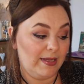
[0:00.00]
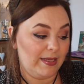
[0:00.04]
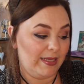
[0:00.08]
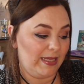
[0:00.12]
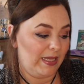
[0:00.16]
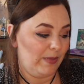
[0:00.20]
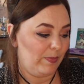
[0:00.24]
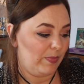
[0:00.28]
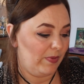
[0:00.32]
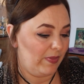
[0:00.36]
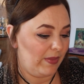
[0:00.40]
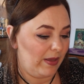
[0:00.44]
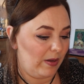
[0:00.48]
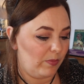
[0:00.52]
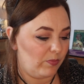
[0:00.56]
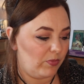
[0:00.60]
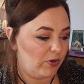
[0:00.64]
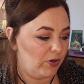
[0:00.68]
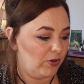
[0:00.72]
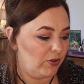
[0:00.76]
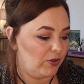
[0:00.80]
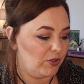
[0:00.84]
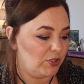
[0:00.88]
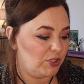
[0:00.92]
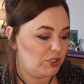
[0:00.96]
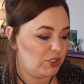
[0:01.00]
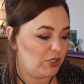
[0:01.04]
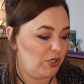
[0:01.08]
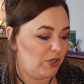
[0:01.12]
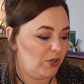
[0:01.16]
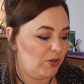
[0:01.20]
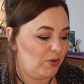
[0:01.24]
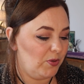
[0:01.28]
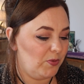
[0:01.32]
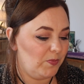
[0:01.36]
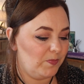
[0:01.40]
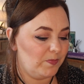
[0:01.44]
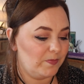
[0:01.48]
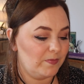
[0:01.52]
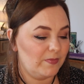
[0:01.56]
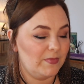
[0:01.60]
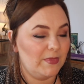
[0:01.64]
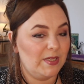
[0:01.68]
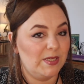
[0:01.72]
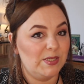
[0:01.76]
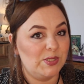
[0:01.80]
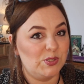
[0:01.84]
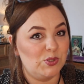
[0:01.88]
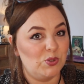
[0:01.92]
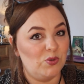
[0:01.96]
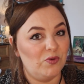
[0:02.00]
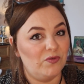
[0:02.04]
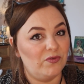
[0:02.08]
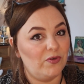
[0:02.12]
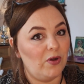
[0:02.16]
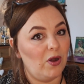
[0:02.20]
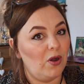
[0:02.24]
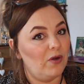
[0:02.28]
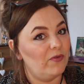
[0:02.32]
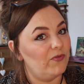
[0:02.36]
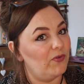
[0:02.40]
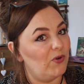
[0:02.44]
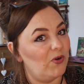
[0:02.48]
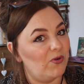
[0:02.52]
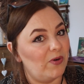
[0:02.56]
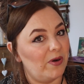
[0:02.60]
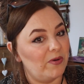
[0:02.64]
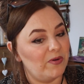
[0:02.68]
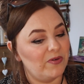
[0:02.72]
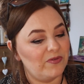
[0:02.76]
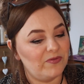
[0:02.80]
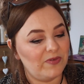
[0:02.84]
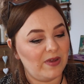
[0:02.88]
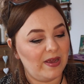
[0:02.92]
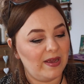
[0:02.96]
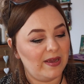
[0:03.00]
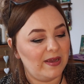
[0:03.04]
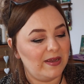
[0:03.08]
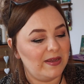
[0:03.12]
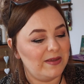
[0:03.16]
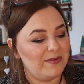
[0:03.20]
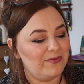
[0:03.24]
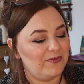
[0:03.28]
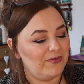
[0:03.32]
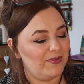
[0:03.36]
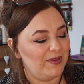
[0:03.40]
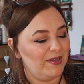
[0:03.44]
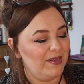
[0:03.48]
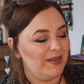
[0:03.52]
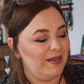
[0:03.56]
Keeping that product too. So far, 4 out of 5.